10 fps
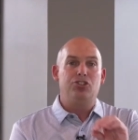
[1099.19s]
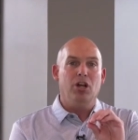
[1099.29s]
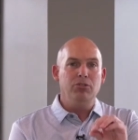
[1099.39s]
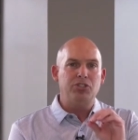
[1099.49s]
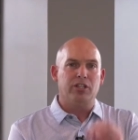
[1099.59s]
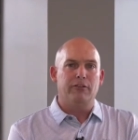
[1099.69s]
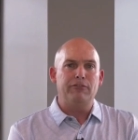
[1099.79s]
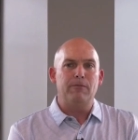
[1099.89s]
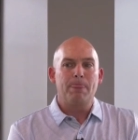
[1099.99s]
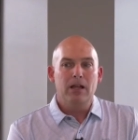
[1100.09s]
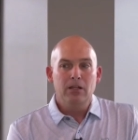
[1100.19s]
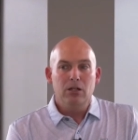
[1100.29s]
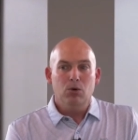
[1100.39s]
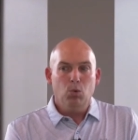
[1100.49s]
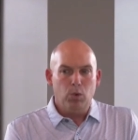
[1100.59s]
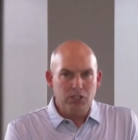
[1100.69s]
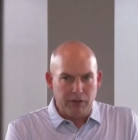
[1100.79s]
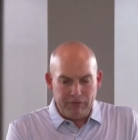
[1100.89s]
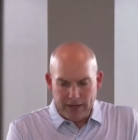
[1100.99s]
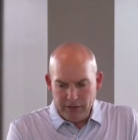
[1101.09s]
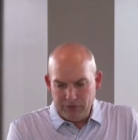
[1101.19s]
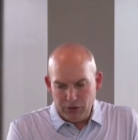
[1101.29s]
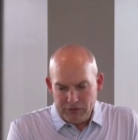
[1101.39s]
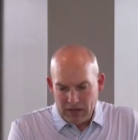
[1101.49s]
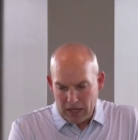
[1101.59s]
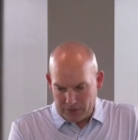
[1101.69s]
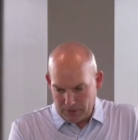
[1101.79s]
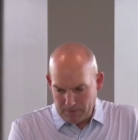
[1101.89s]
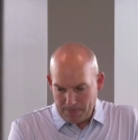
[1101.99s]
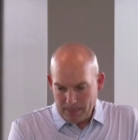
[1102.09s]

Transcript: Joseph was a faithful father.